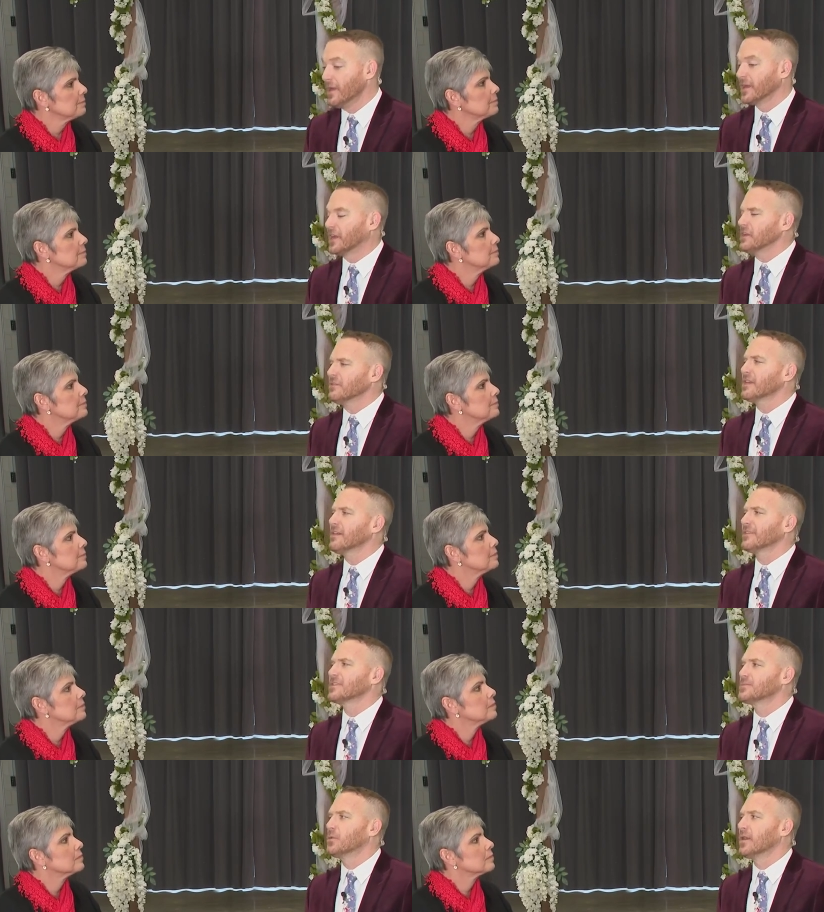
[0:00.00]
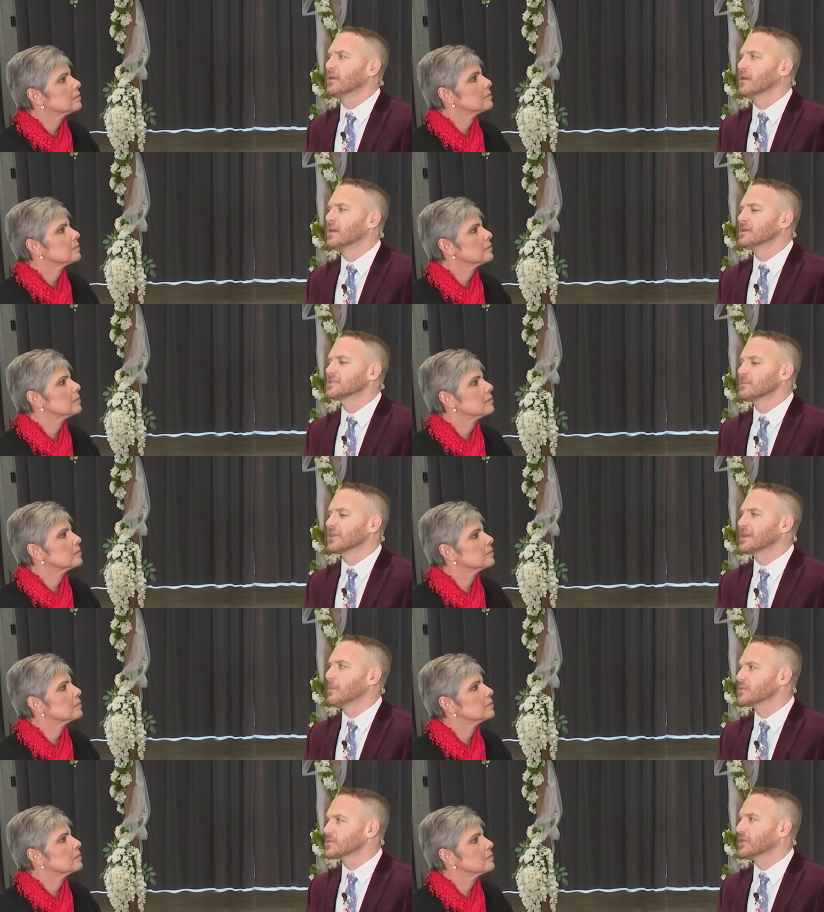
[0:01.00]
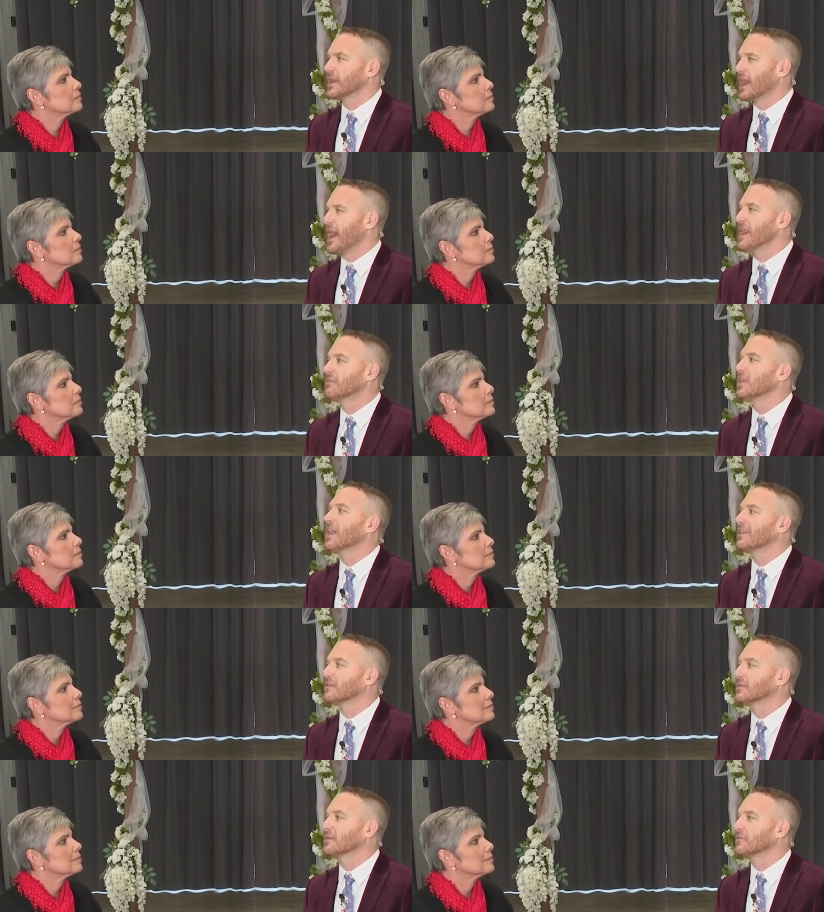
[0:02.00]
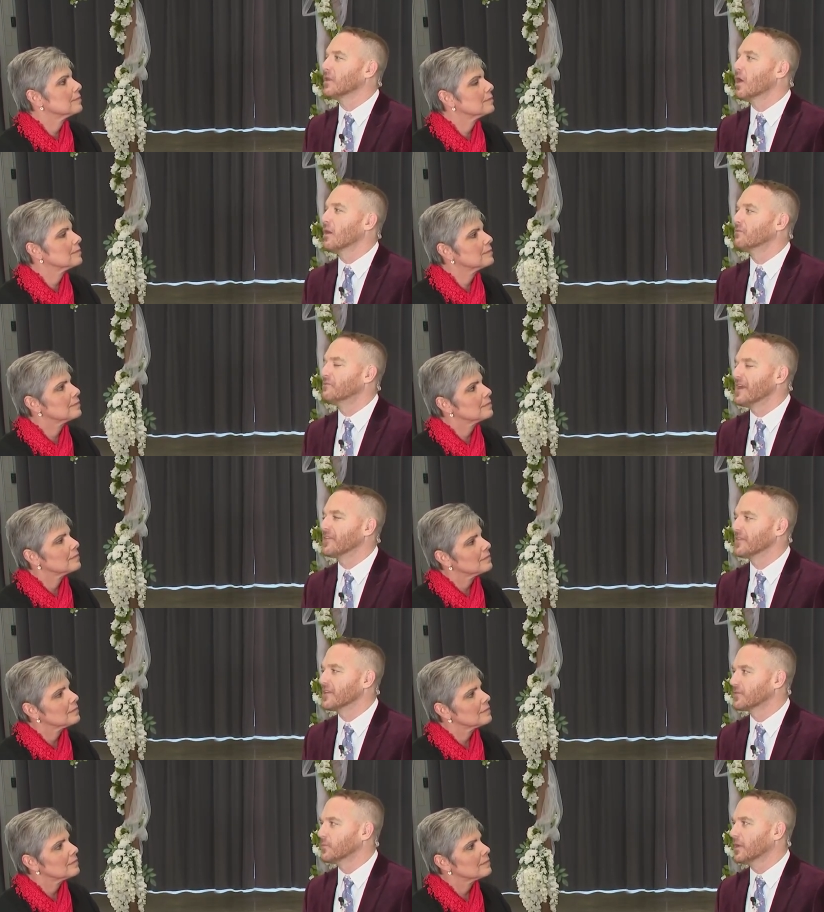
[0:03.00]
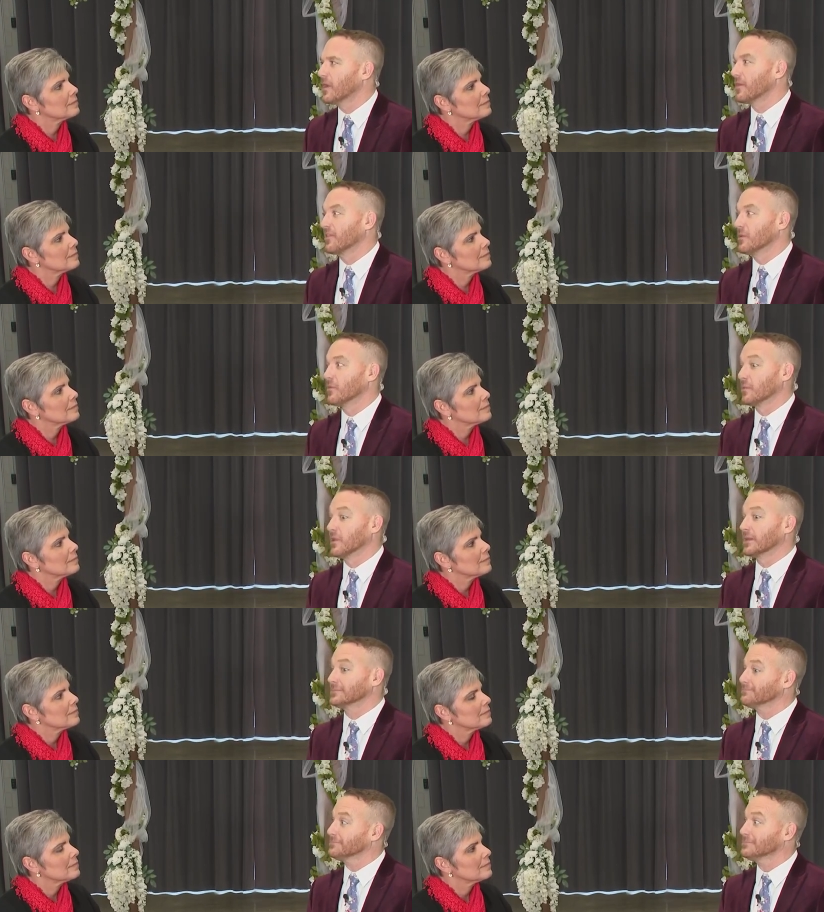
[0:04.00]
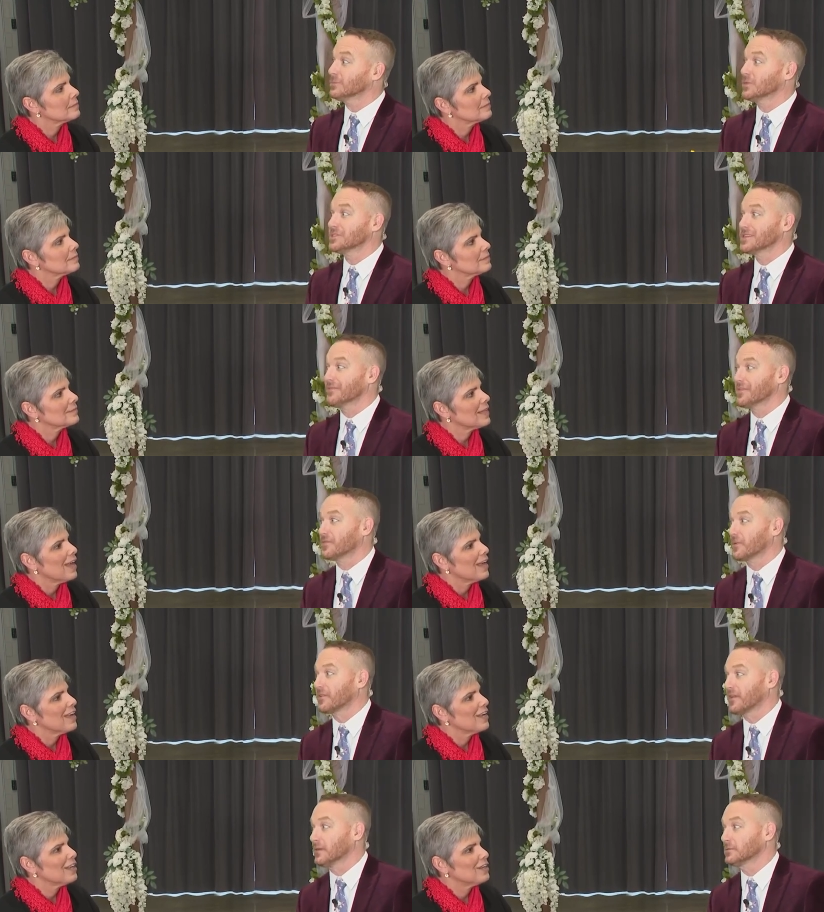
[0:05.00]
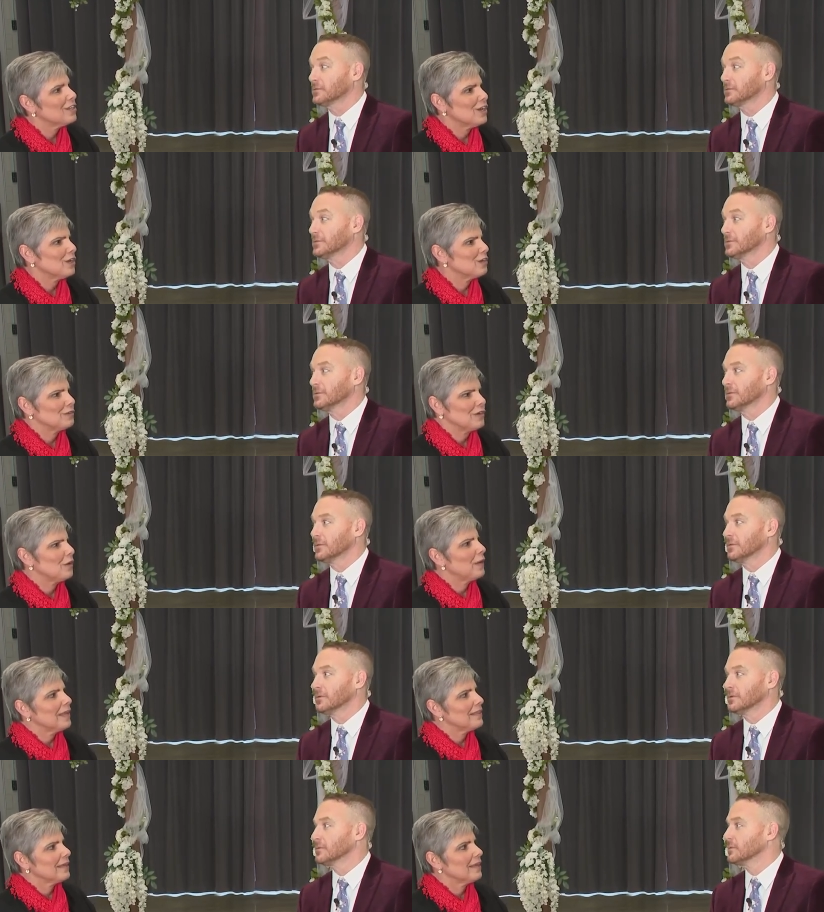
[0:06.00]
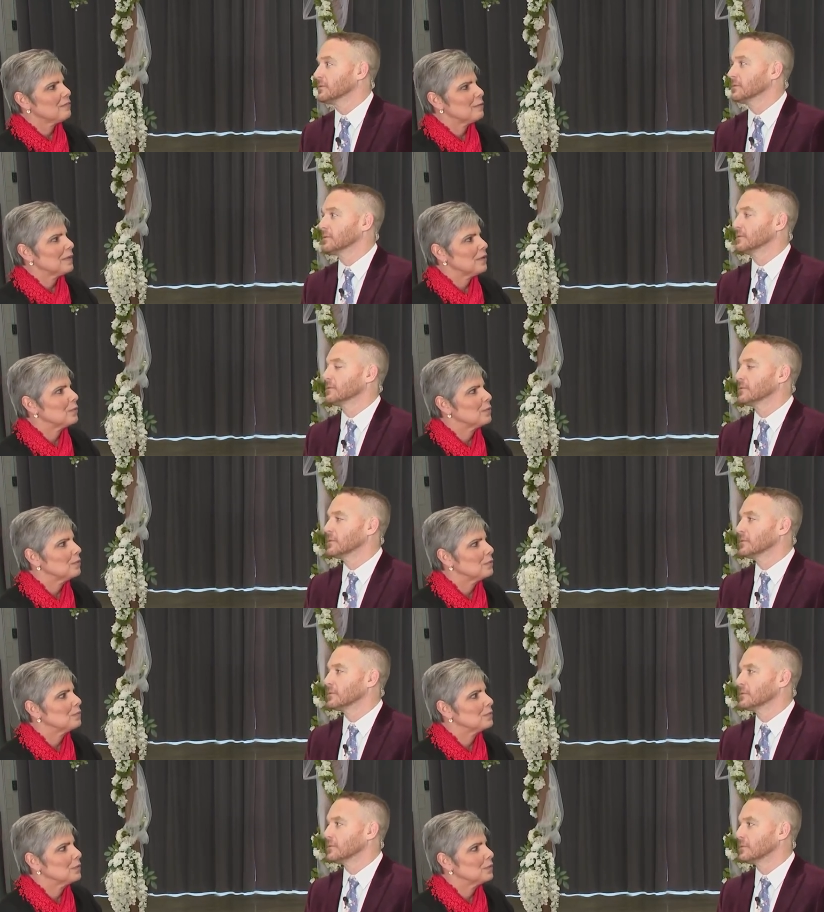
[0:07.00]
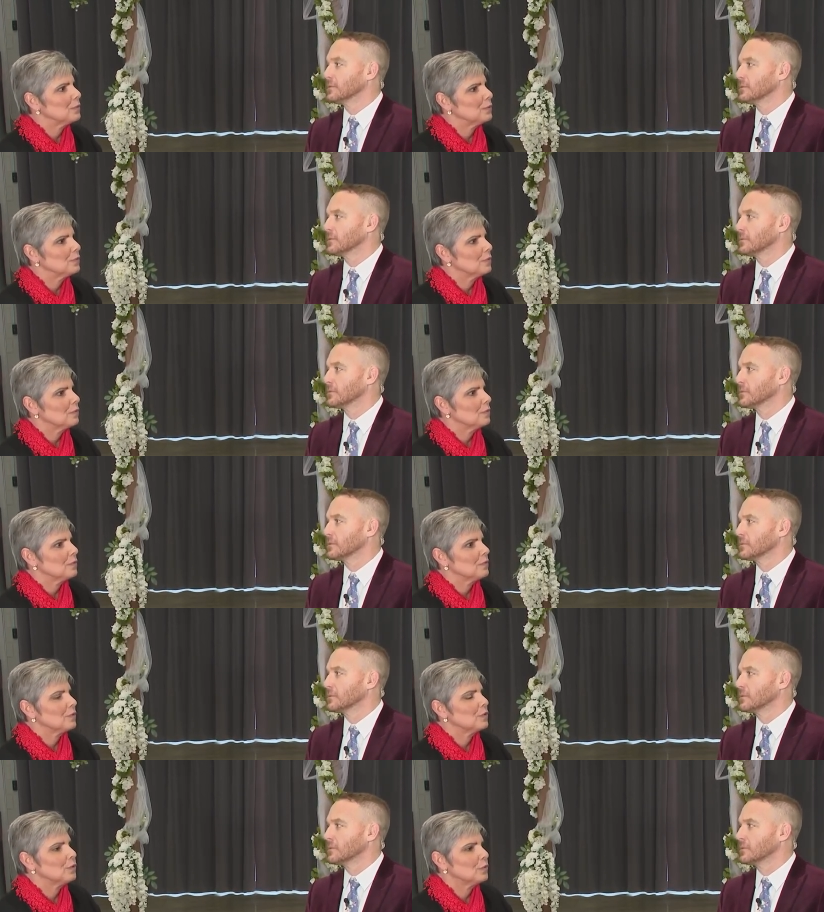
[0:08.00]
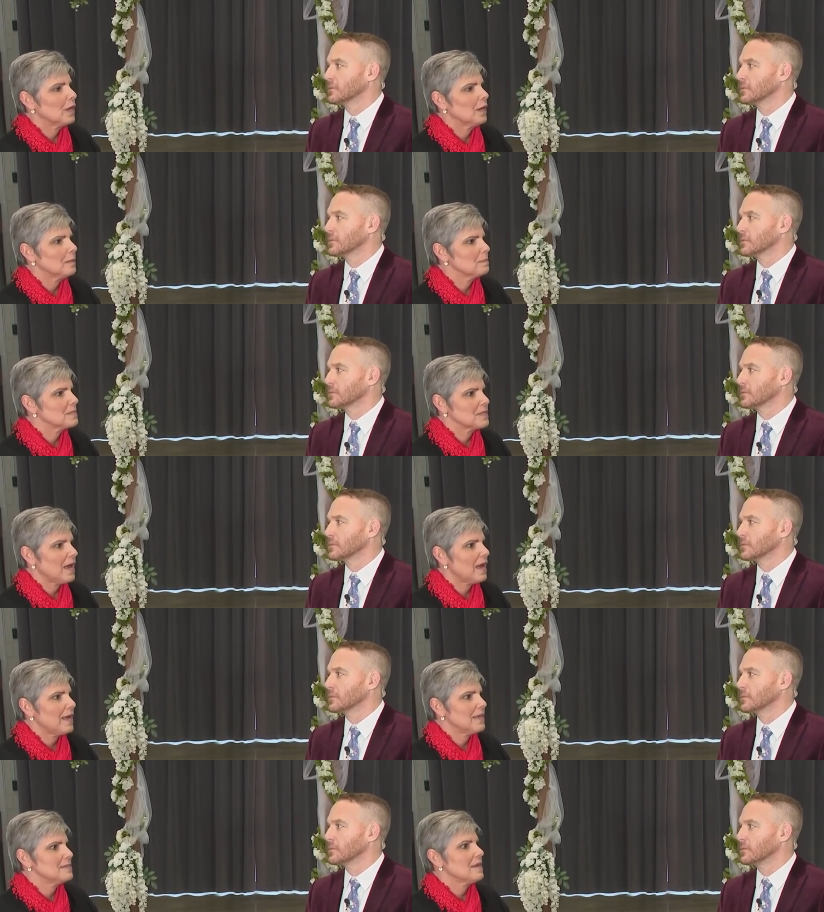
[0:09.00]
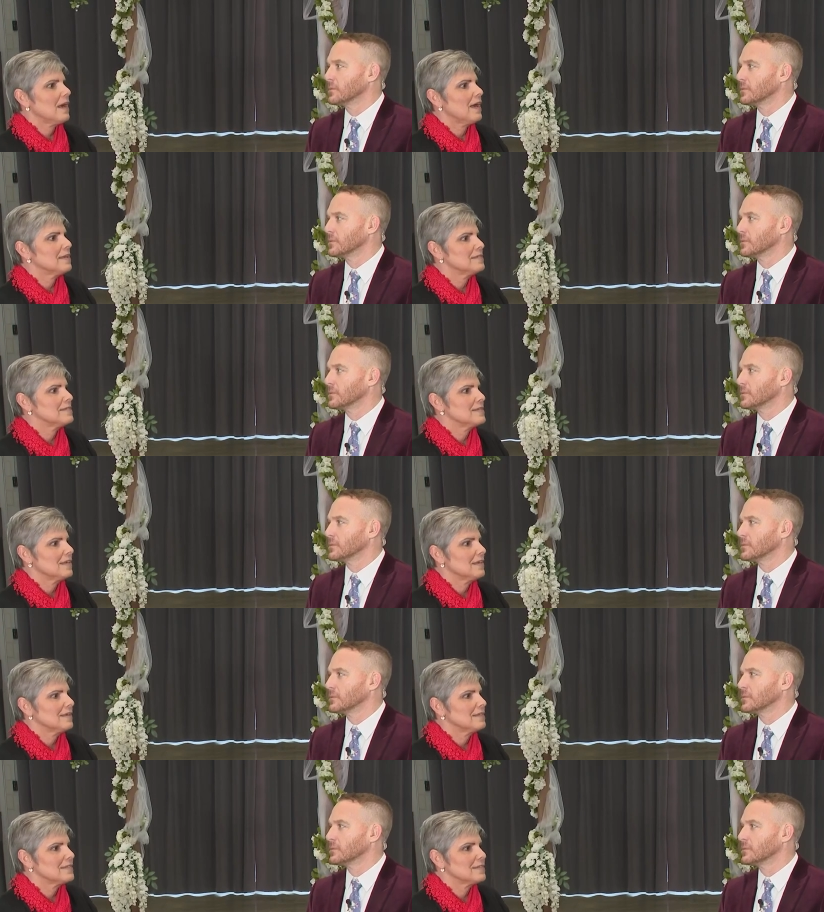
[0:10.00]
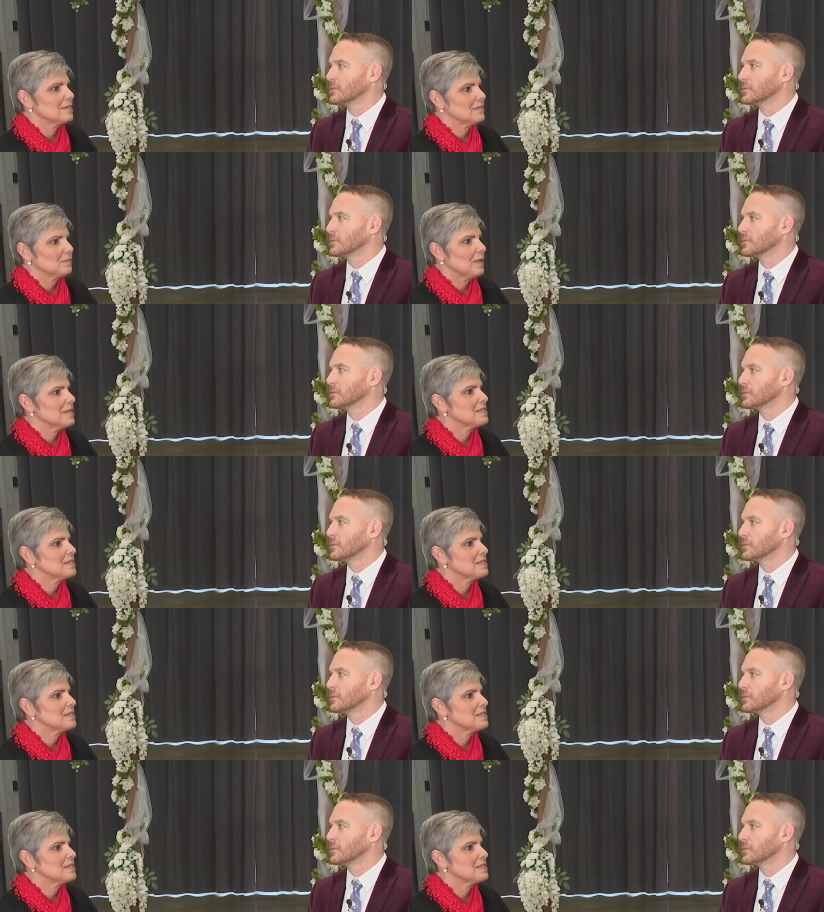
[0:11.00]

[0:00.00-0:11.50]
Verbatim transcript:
Speaker 1: Can you tell at this point some of the couples you're like, I have a lot of uh, uh, faith in this one, and then some of them are like, mm, we'll see if this works out.
Speaker 2: No, no. I think everybody who who who comes, I I see it as